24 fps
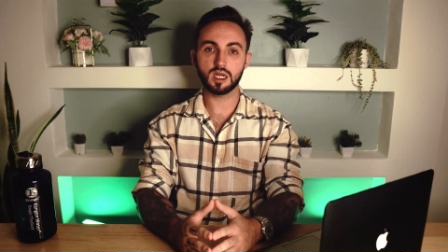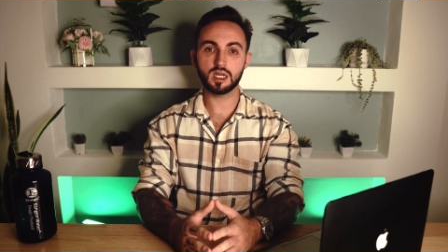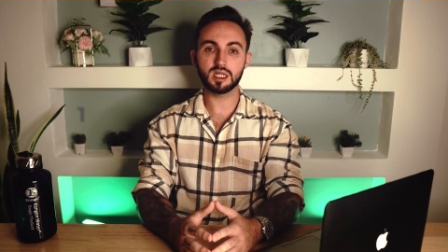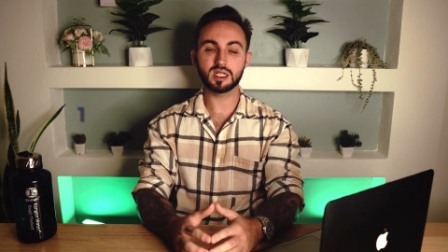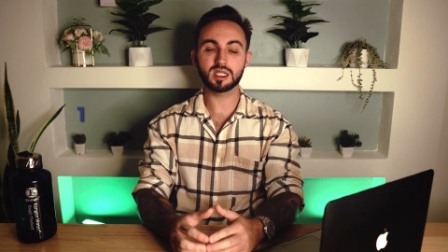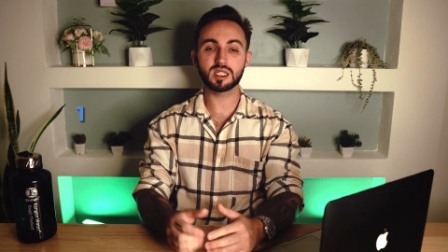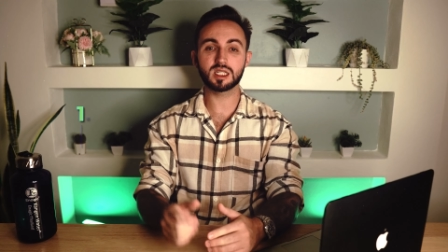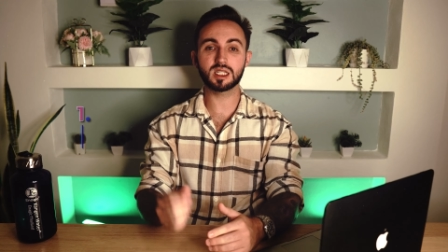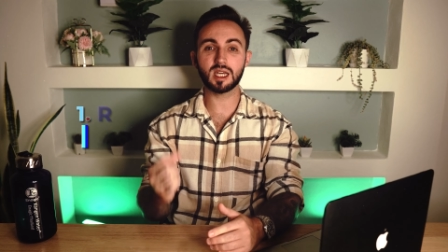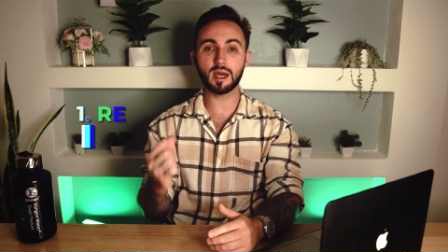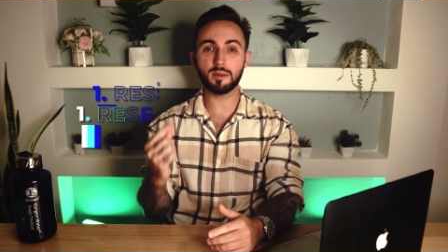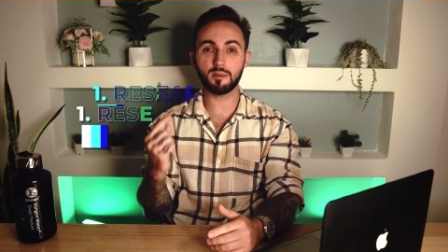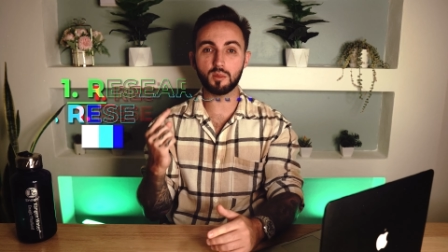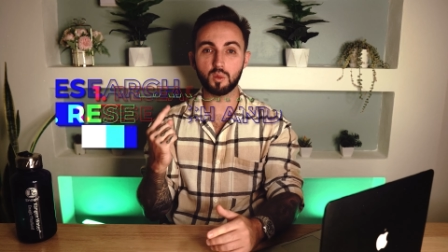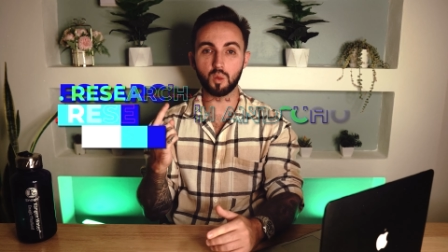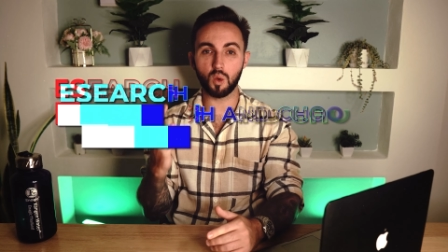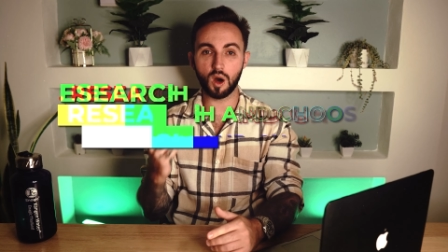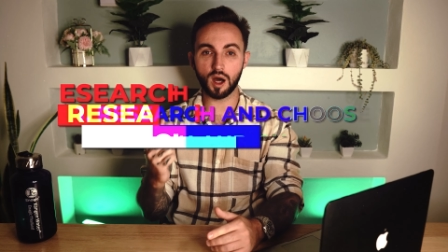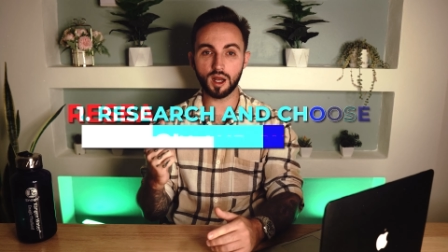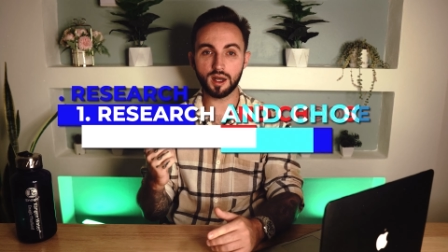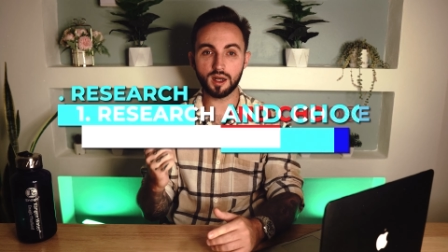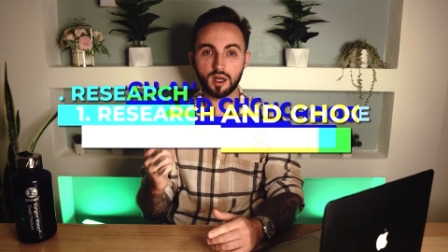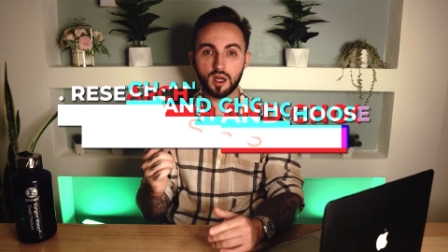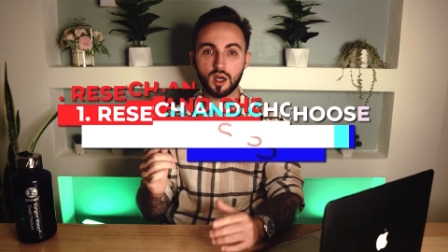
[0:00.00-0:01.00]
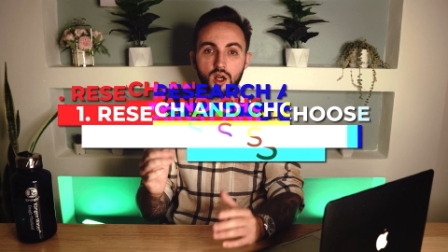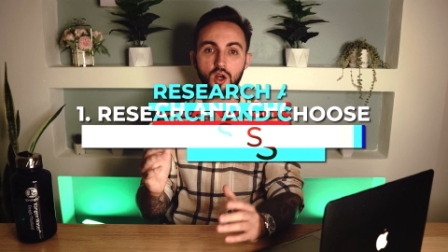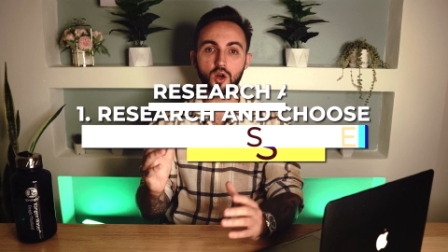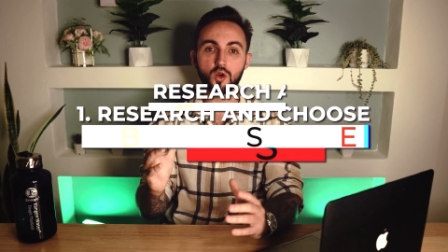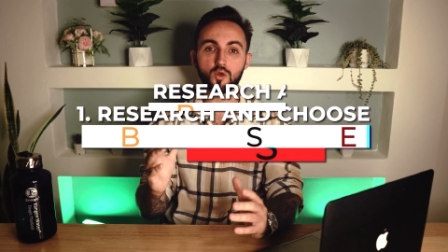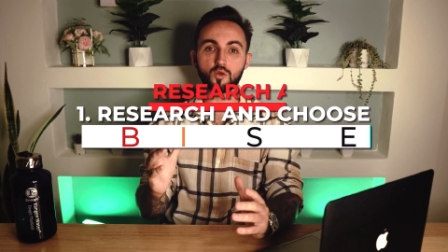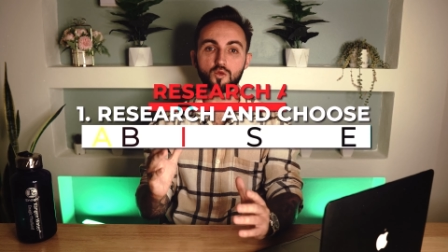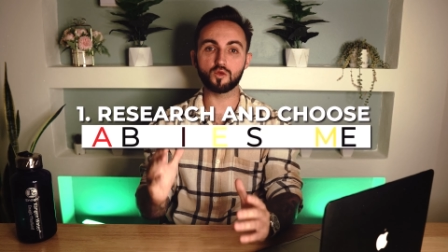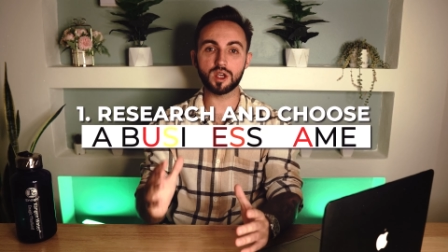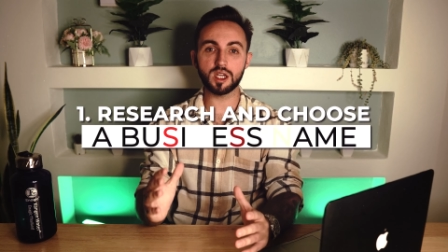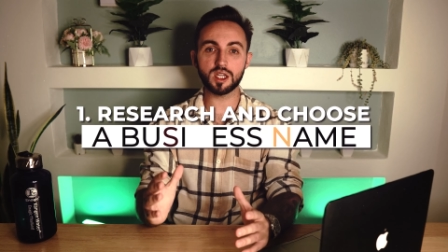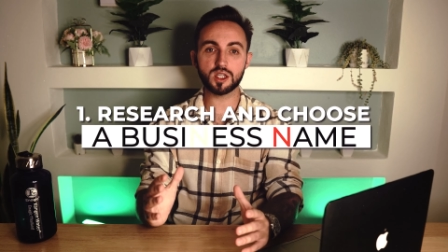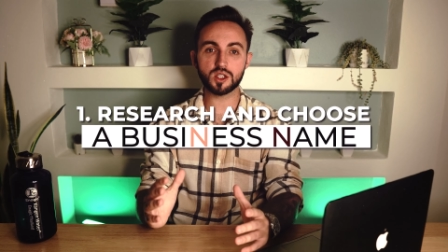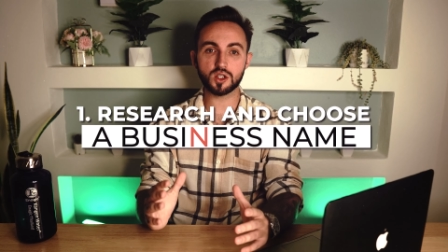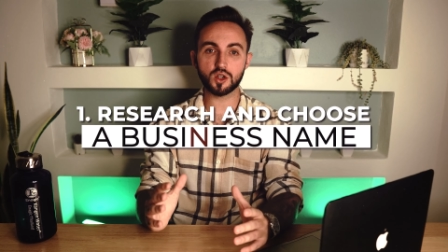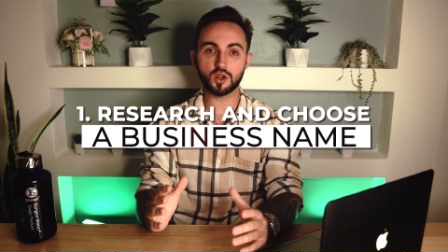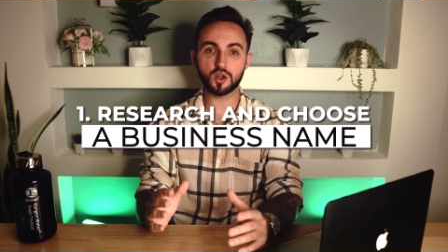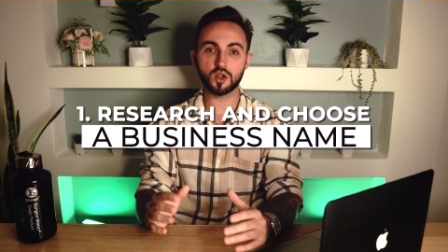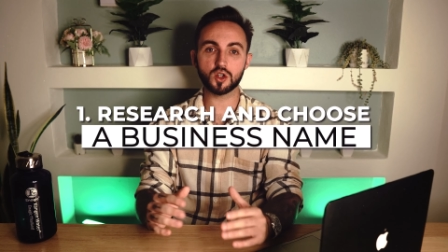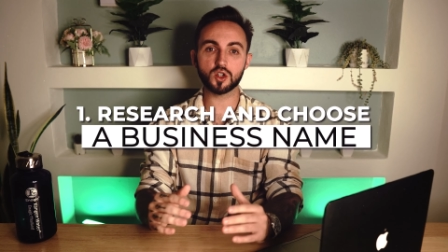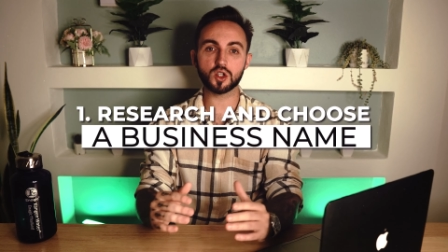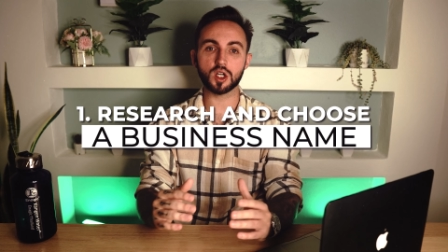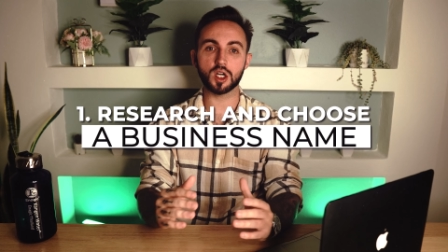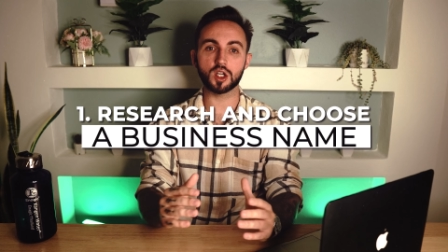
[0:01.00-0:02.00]
Step 1,
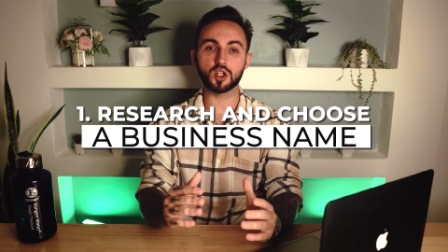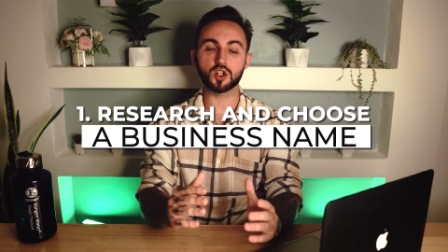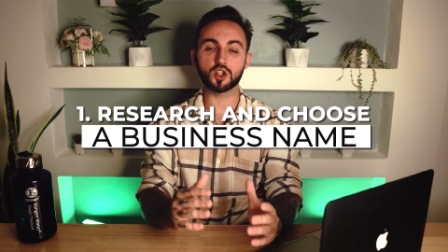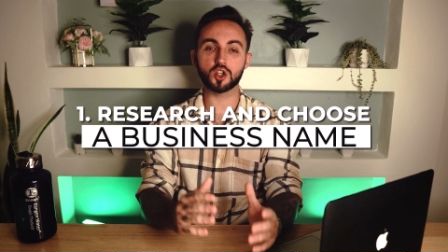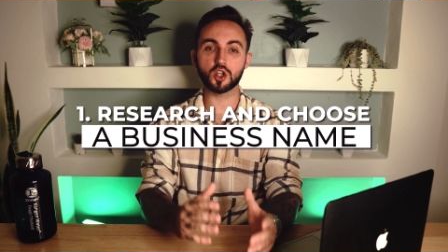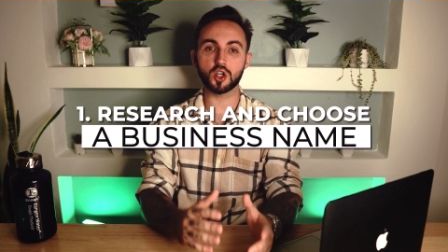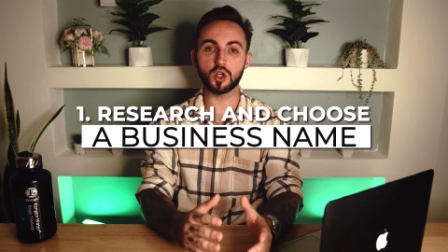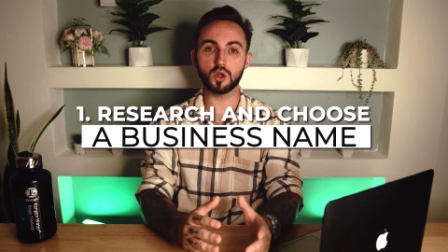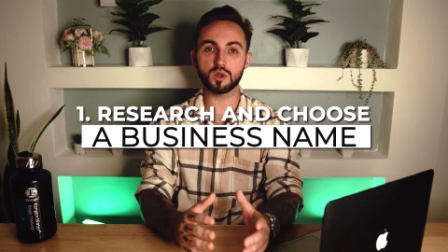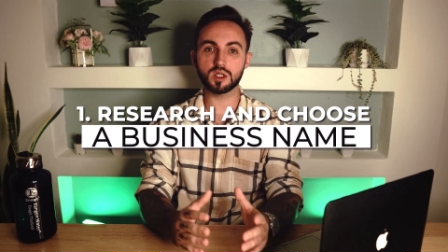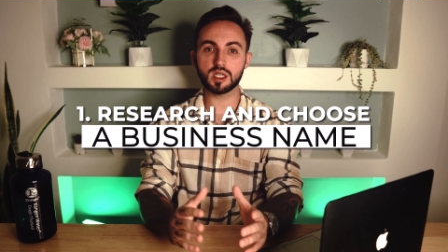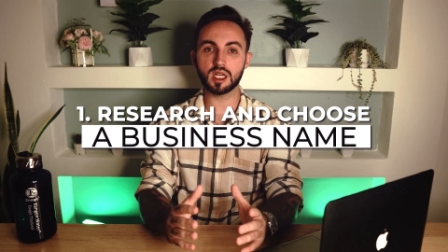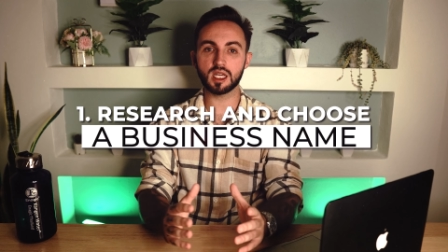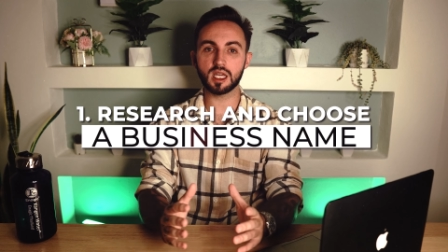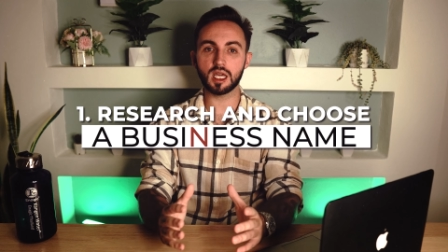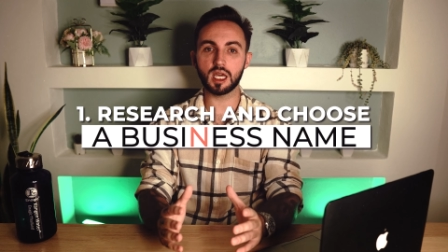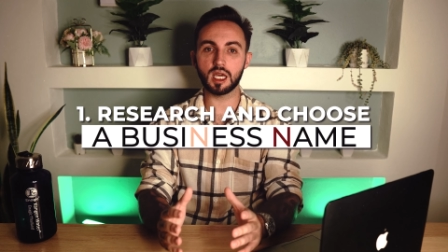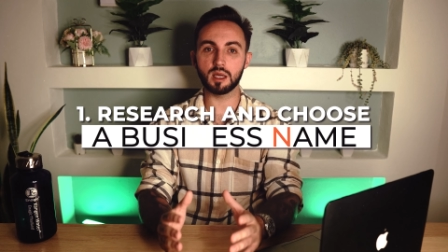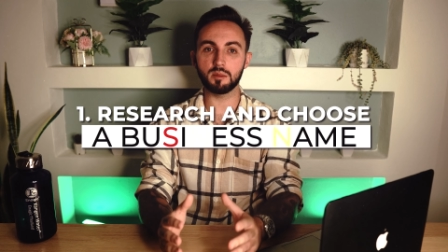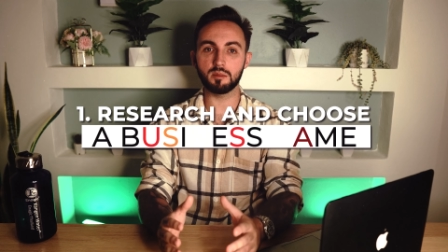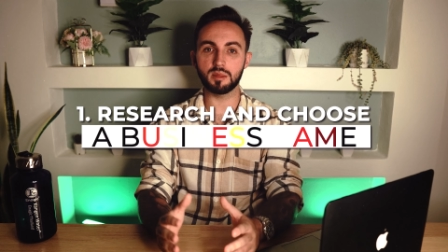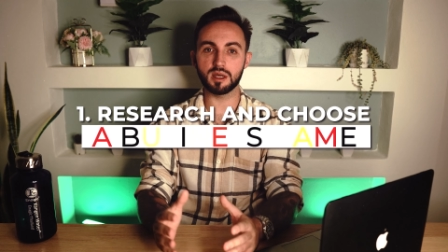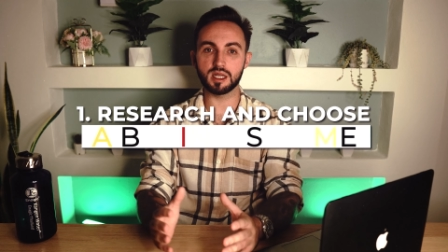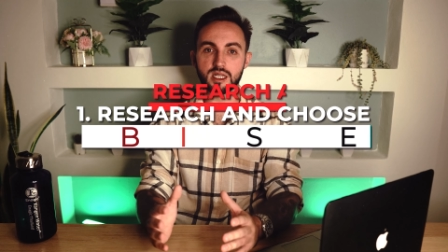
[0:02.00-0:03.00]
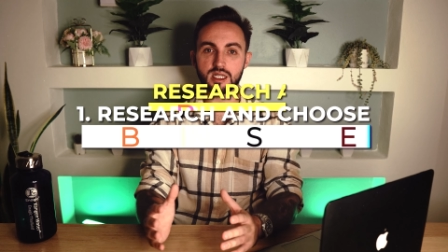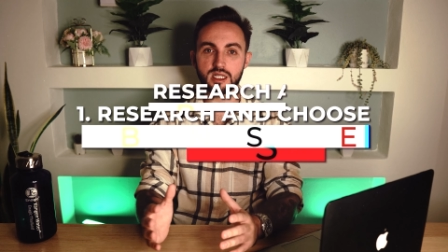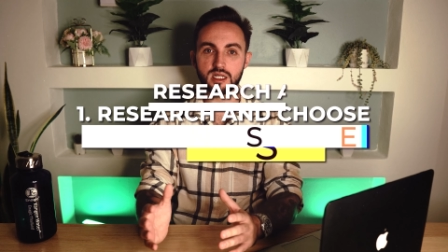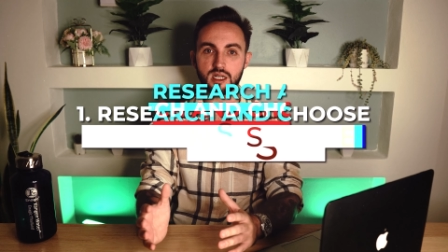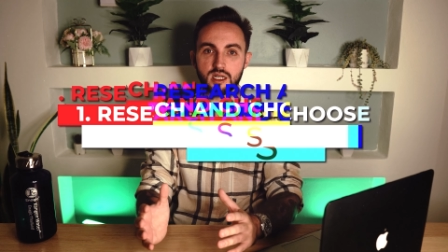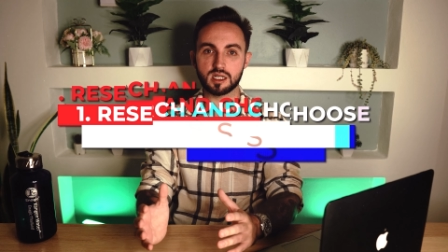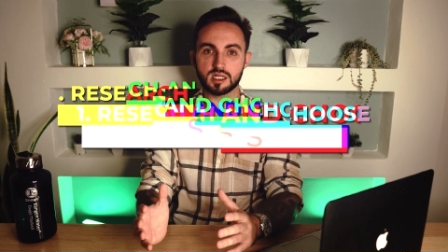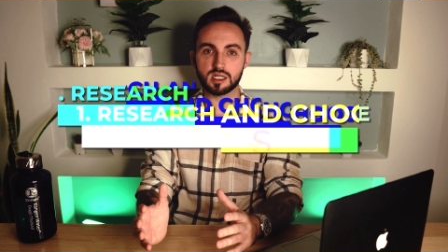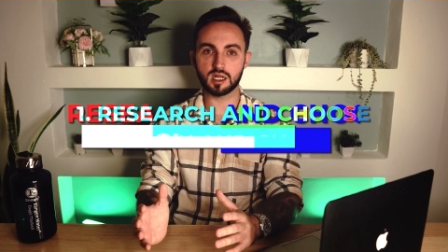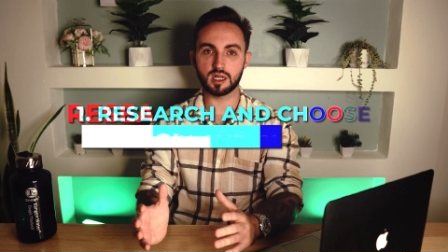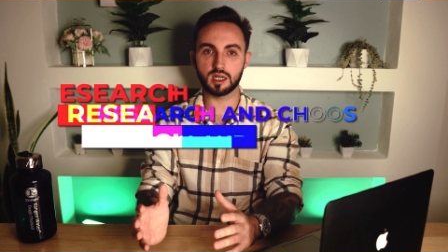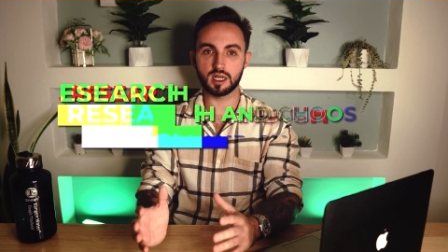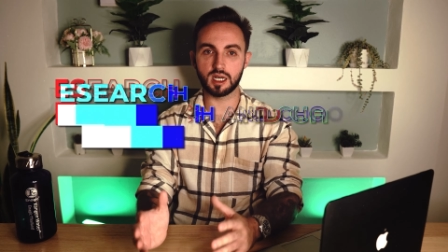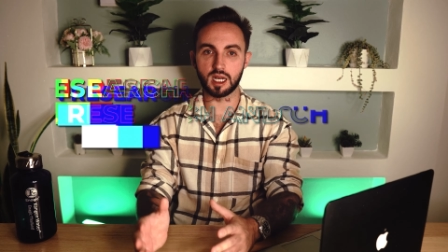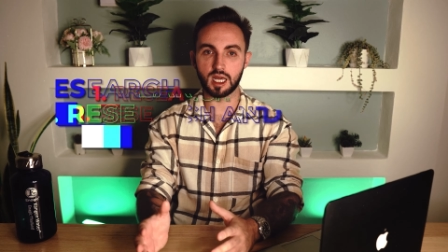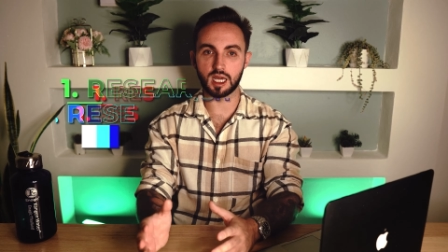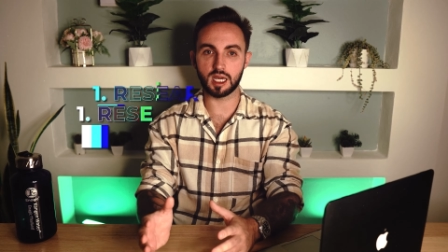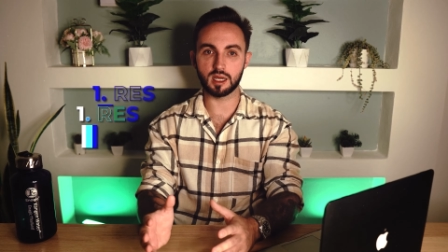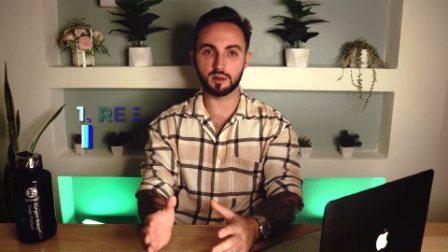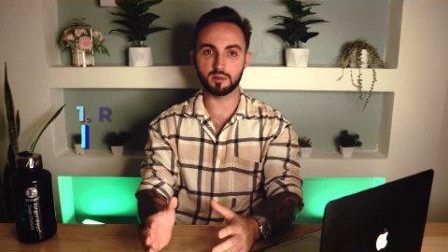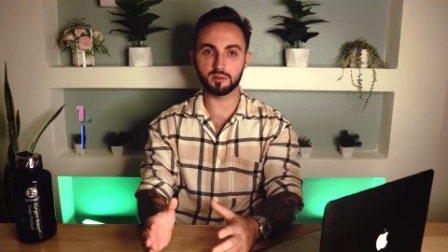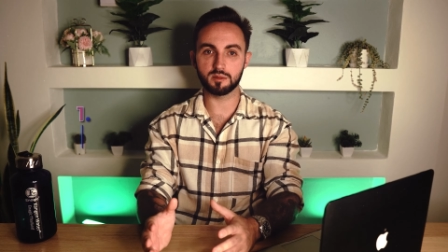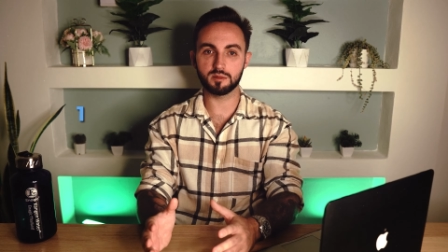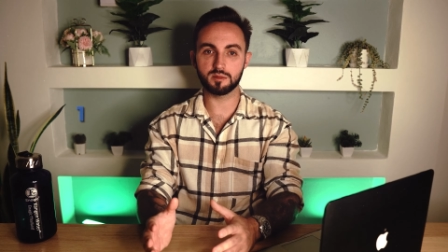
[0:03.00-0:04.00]
research and choosing a business
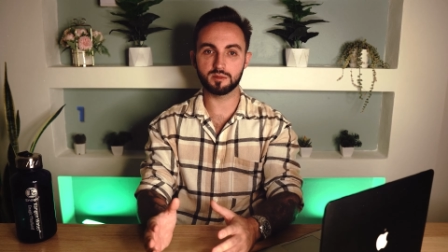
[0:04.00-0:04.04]
name.